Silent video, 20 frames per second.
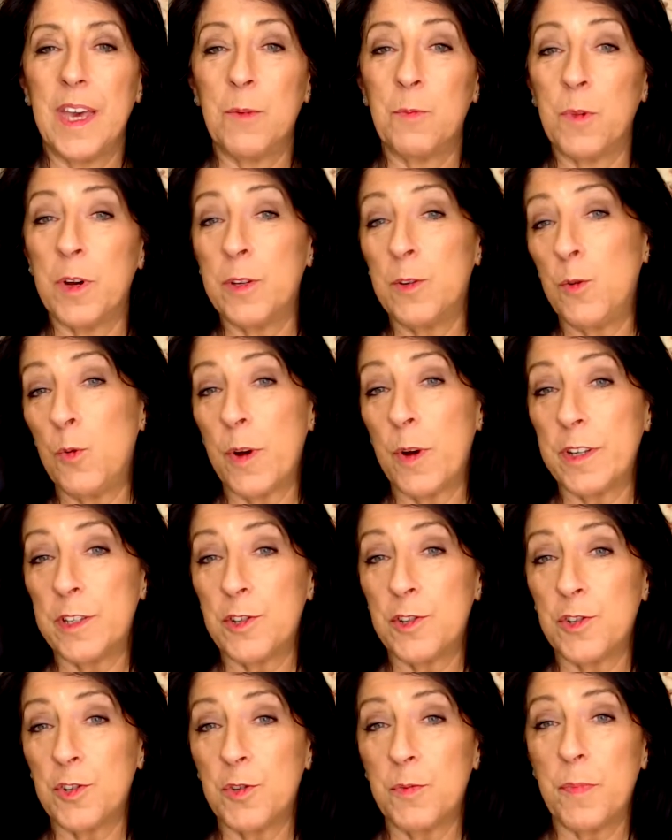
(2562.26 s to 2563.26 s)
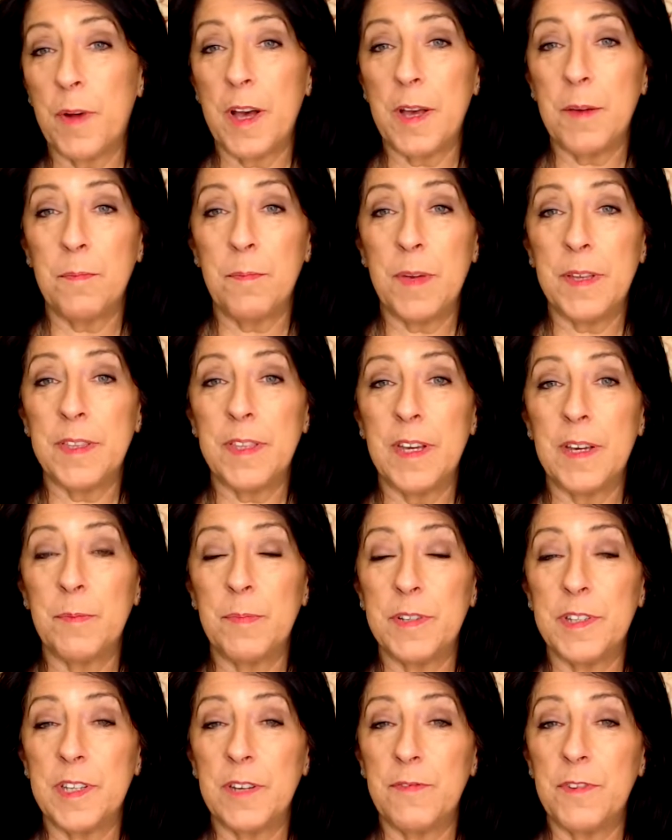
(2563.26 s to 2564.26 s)
And when you register by
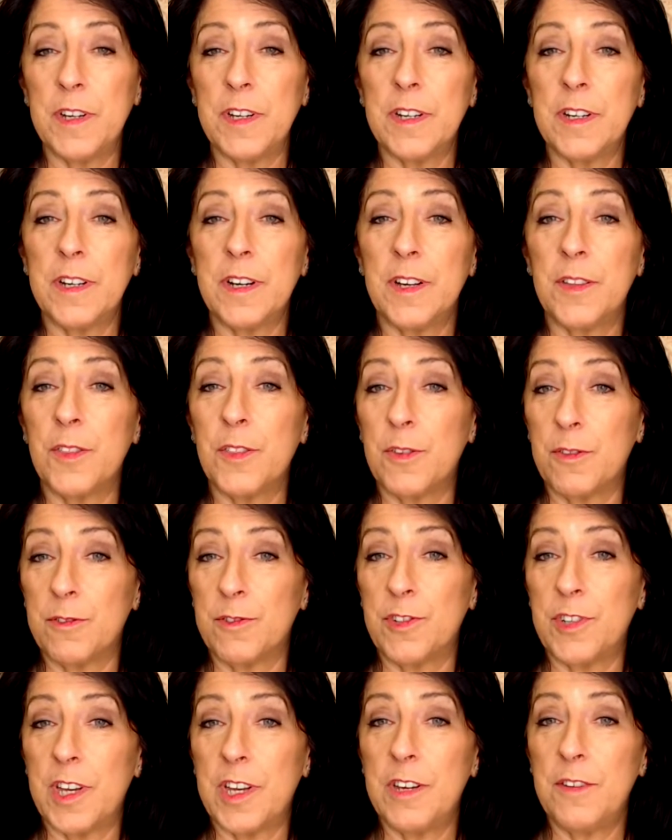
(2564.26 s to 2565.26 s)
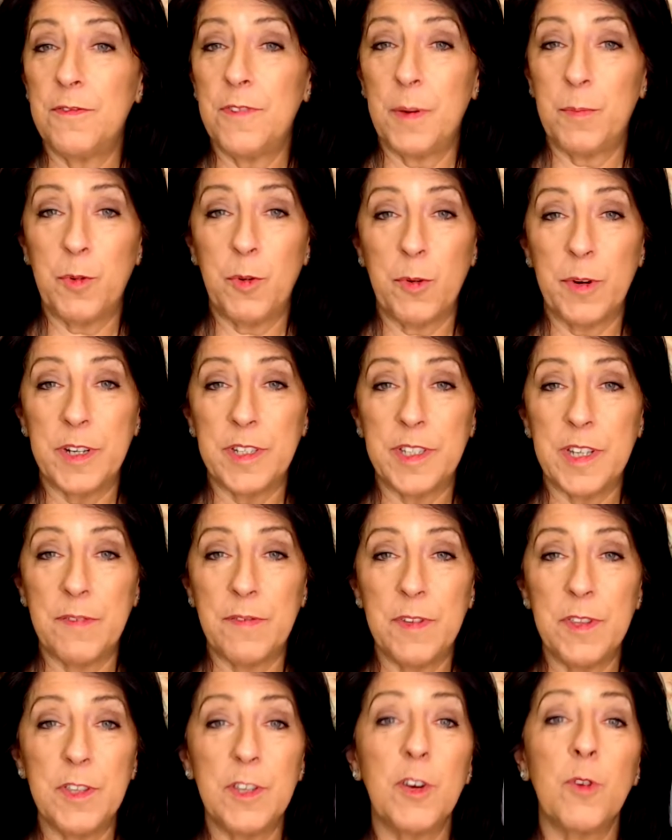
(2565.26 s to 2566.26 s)
midnight Pacific on Thursday, February
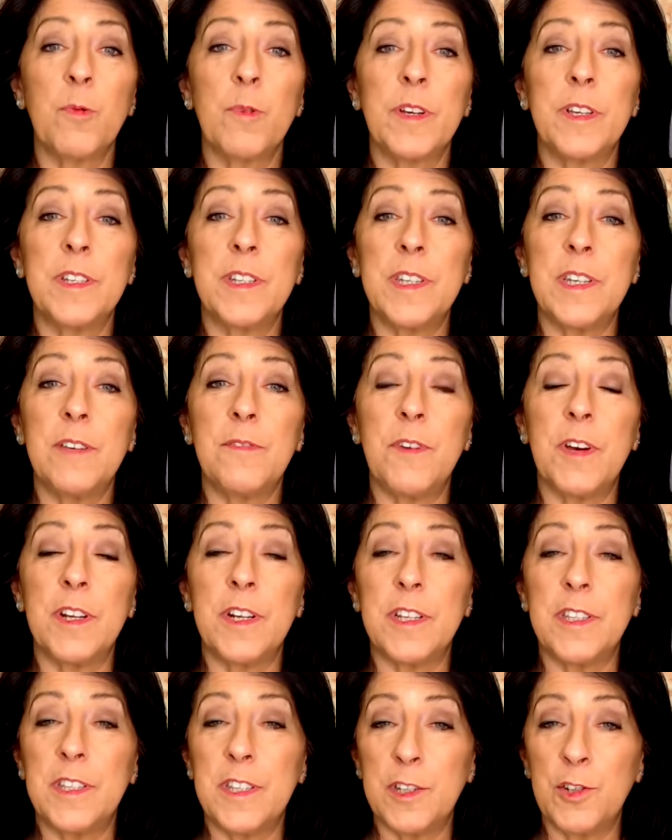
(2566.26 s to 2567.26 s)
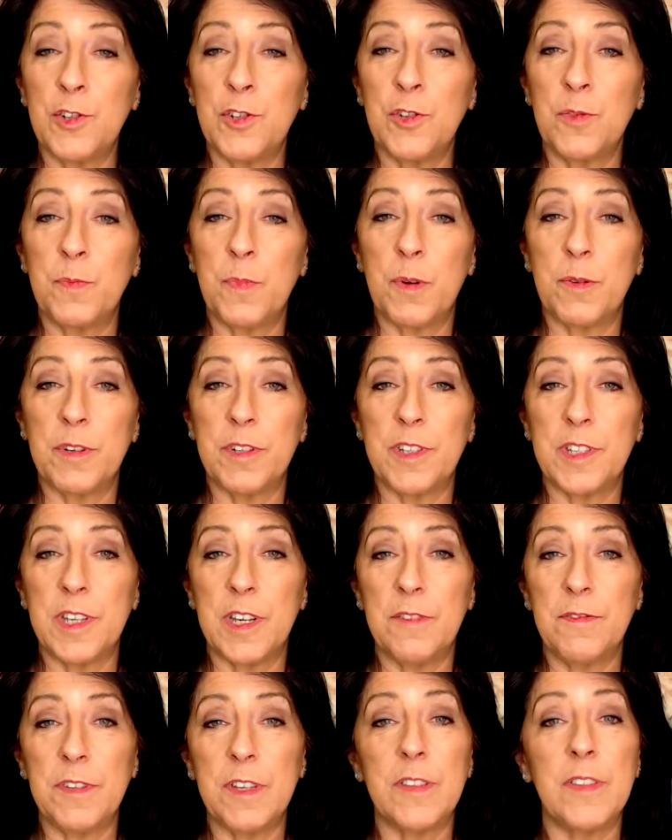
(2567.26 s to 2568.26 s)
7th, you'll receive an additional bonus
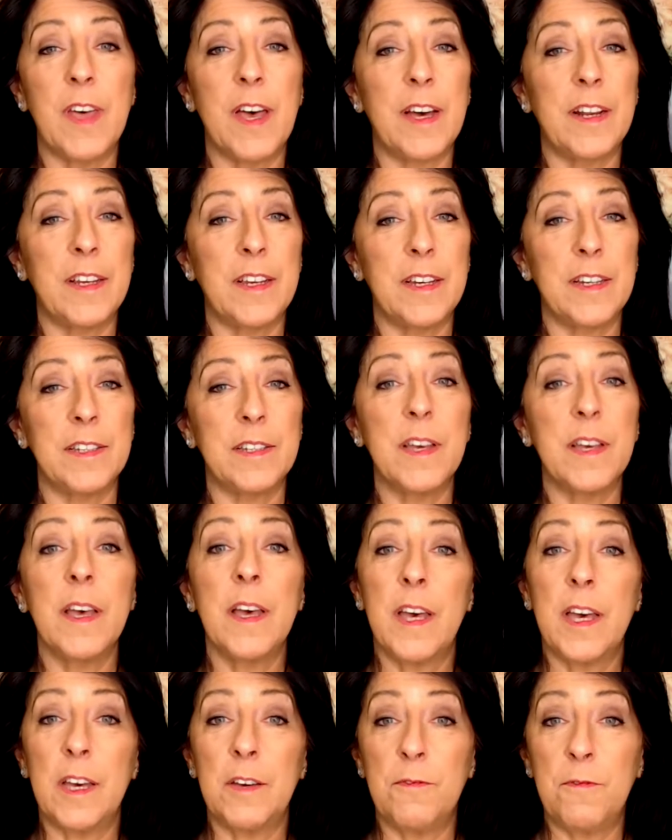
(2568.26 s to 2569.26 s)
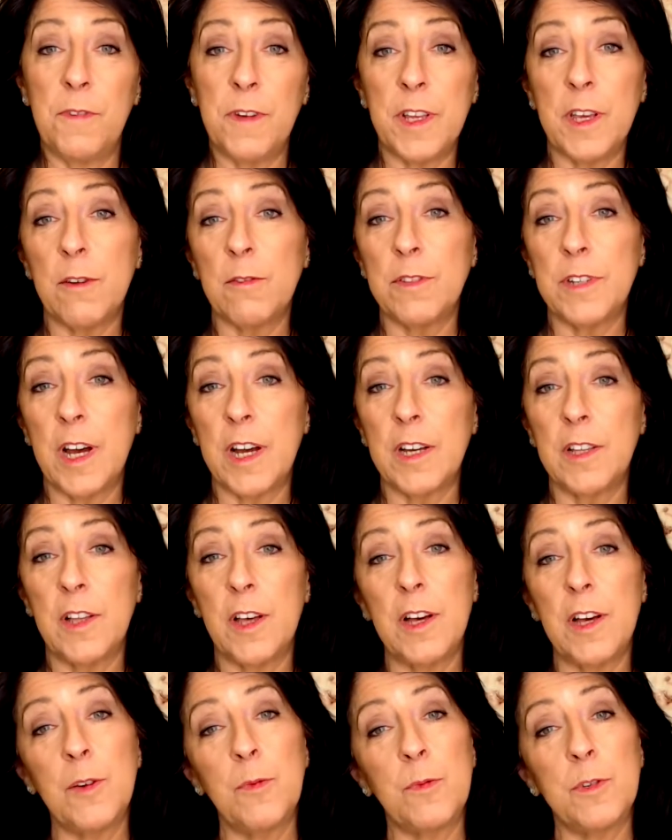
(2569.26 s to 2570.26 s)
gift, and that is a video
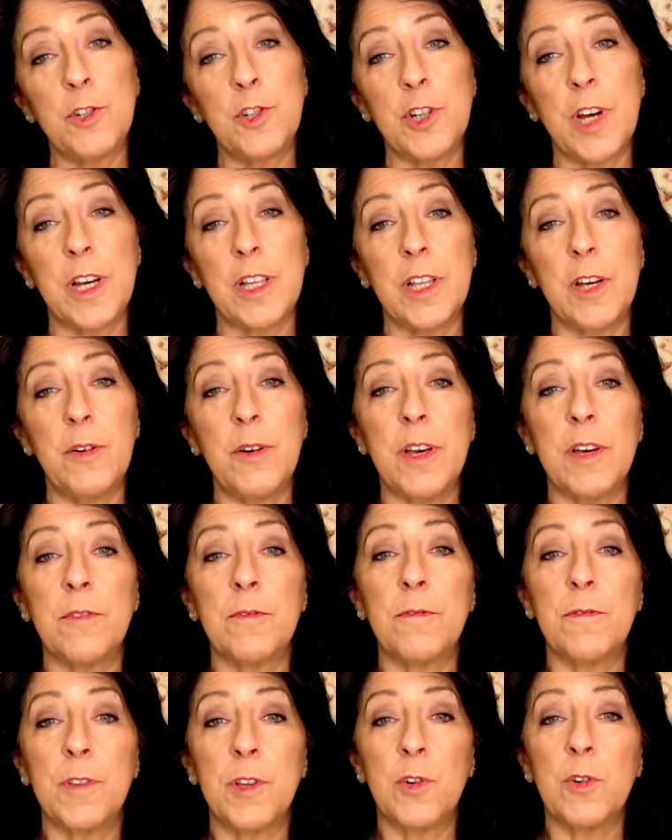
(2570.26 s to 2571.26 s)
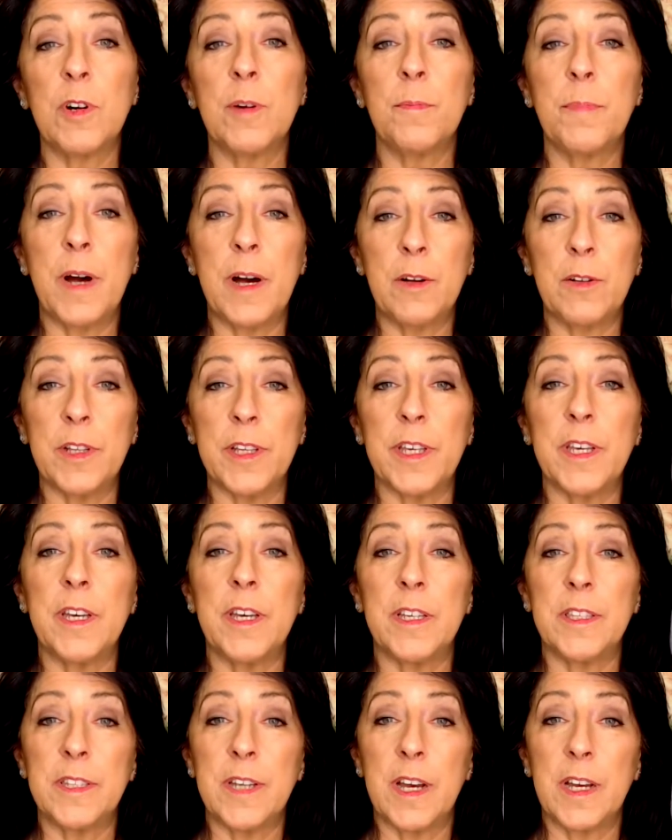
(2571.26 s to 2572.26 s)
dialogue with Shiloh and Flora
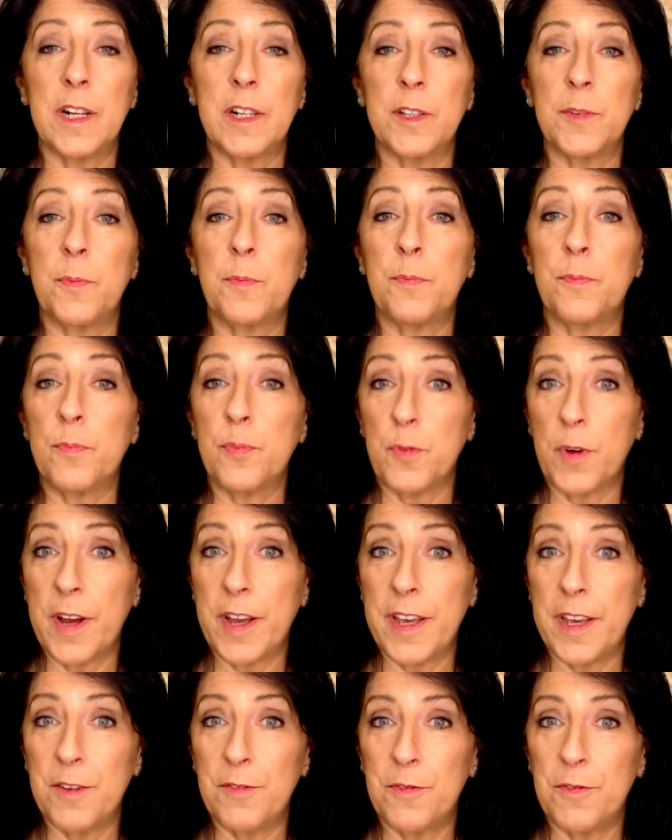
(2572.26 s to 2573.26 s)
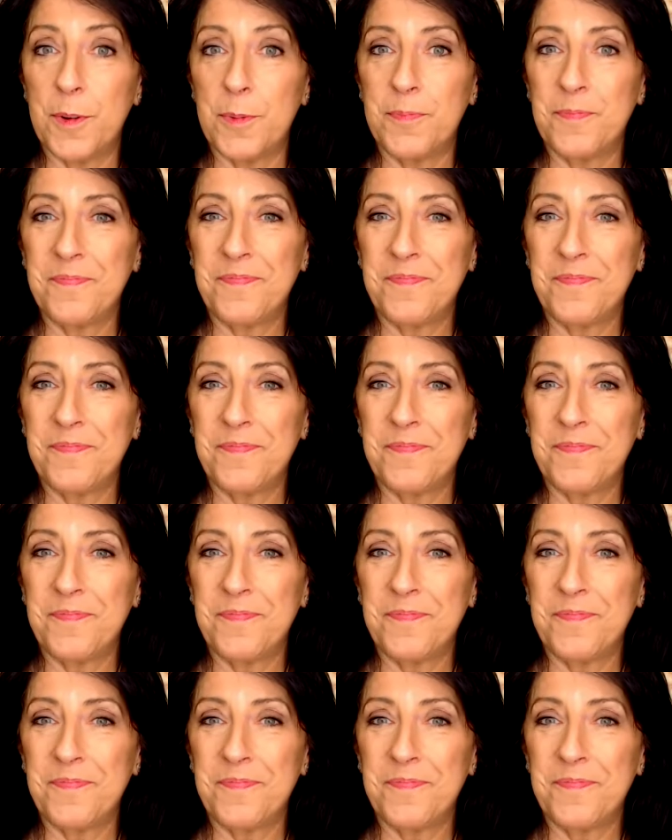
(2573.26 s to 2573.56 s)
Bowley entitled Brave.